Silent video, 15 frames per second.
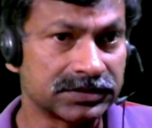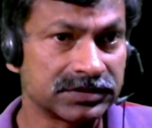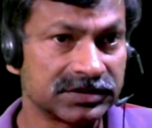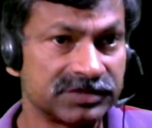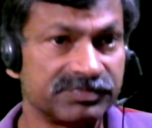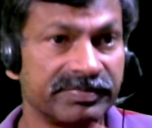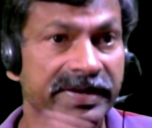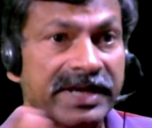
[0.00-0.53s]

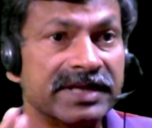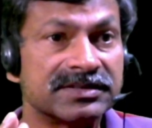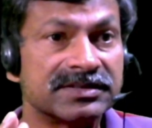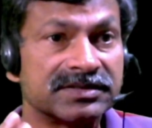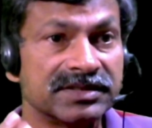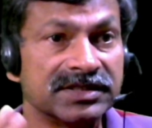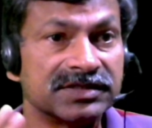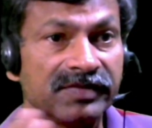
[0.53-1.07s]

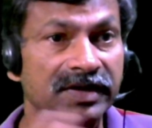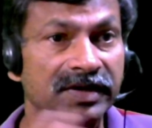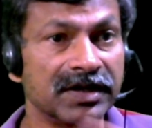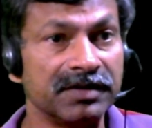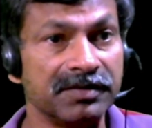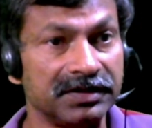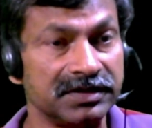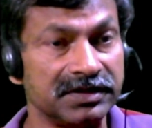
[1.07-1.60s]
Space is filled
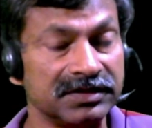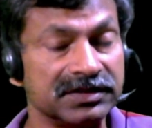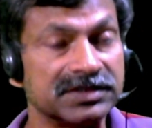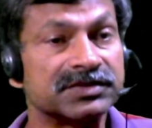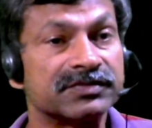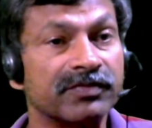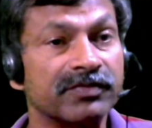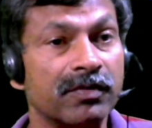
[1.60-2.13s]
with
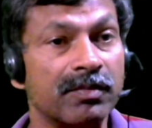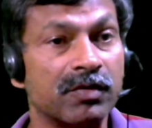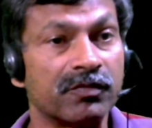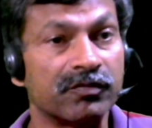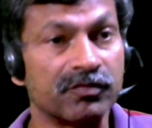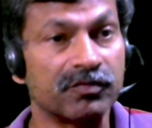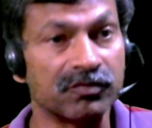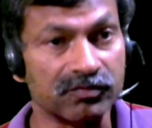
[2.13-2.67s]
this form of
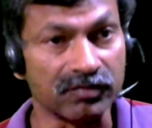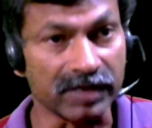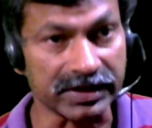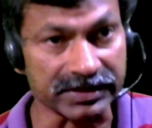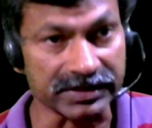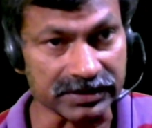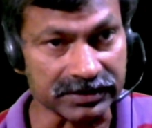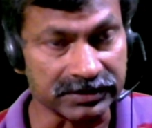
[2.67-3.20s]

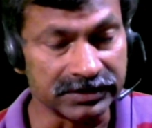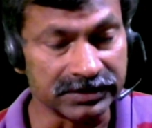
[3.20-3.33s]
matter.